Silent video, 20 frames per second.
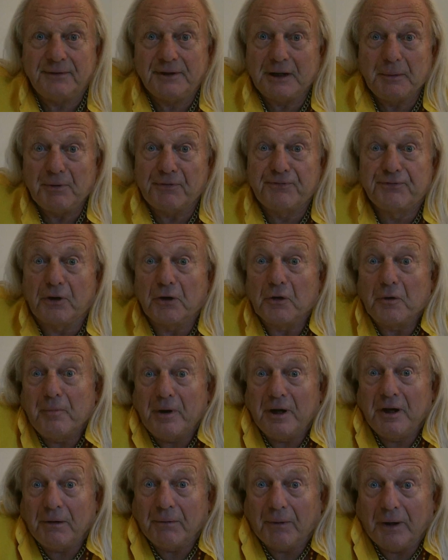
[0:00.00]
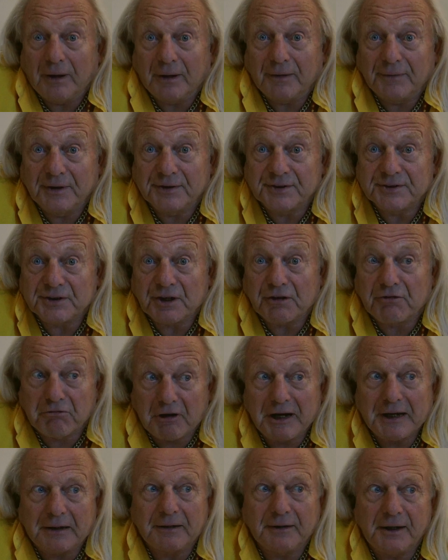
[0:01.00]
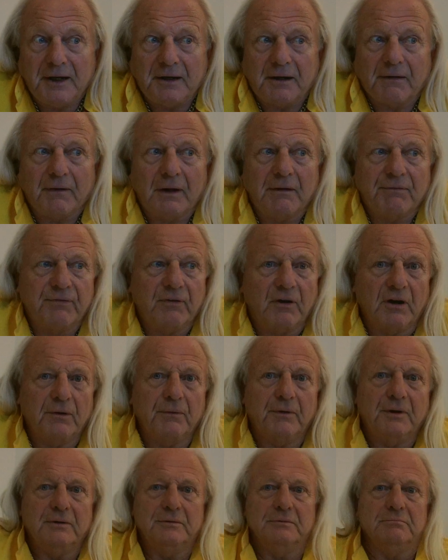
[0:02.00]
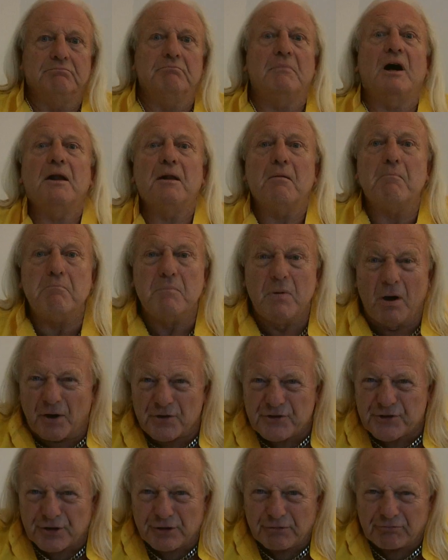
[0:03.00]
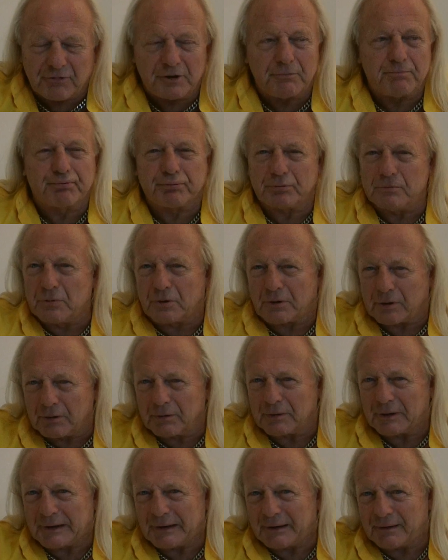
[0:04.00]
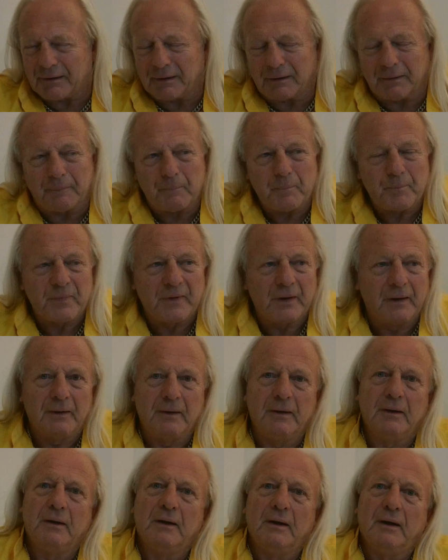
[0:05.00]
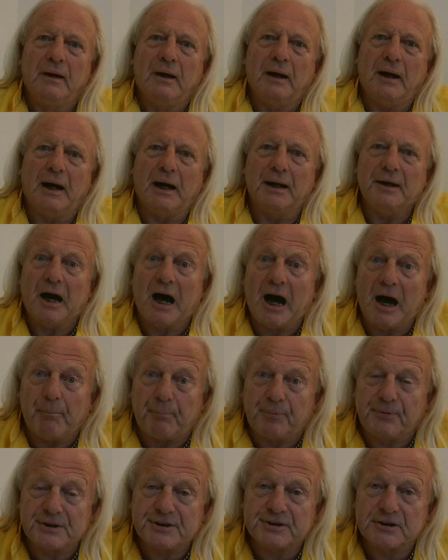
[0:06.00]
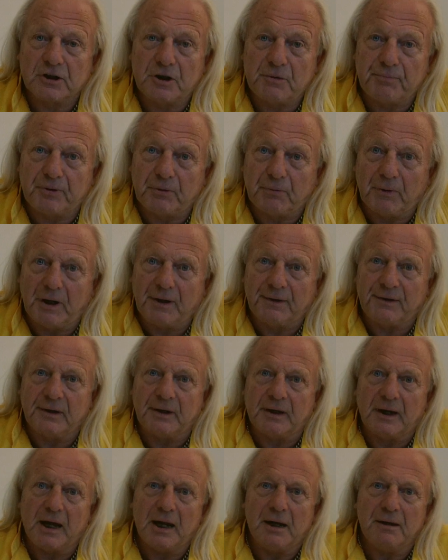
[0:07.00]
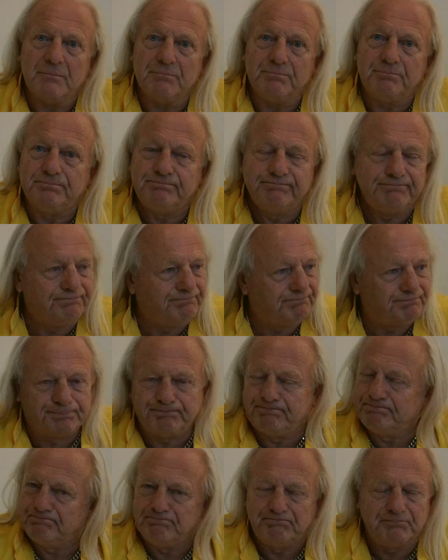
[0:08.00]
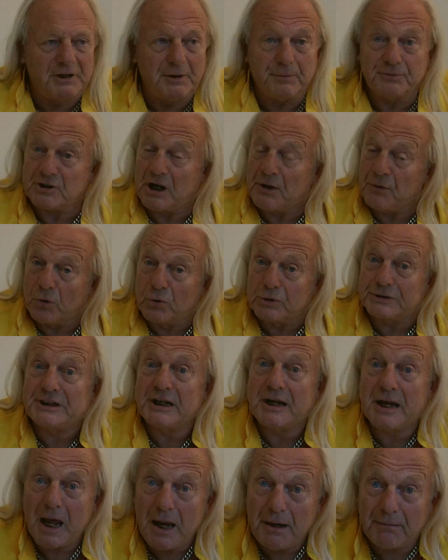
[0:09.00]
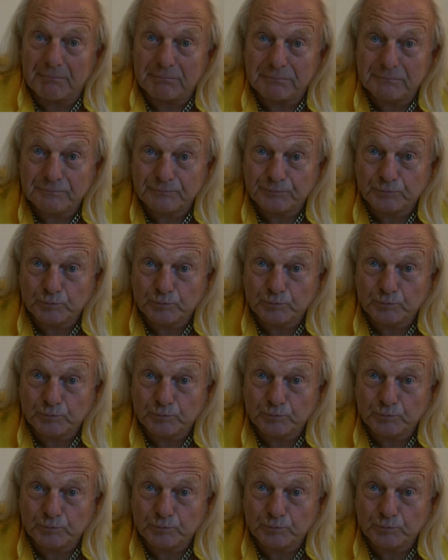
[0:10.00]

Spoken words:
would follow him anywhere. This is a great leader they're following, and a mercenary, brutal leader. And up the slope he went again. He was unhorsed again.